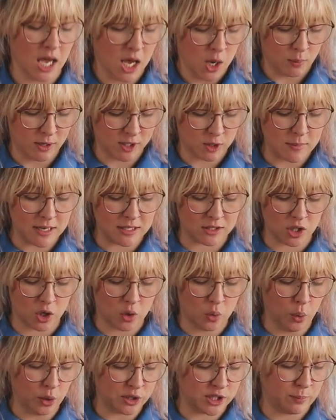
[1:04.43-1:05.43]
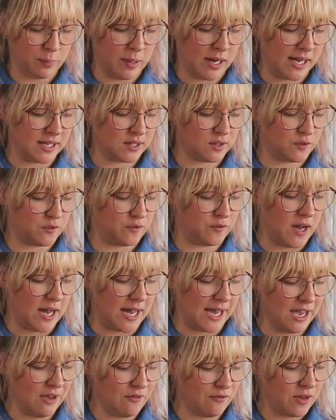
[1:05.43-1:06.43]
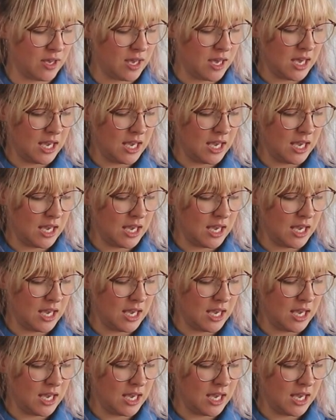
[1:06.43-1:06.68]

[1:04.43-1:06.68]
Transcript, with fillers: which means that quarter past 5